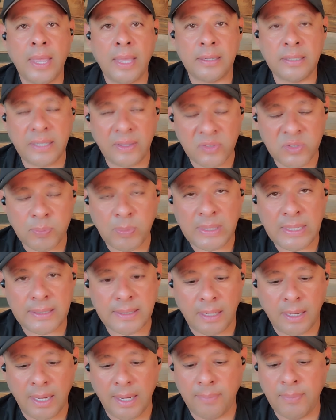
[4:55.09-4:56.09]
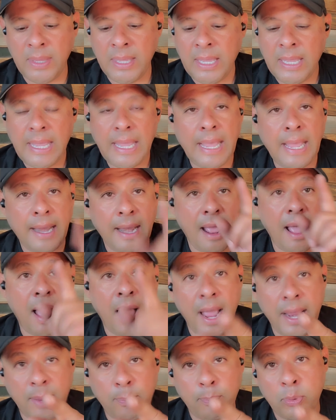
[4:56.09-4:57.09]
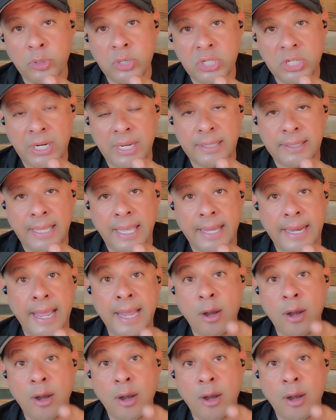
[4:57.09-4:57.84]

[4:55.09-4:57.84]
and gives me the time. And I appreciate that.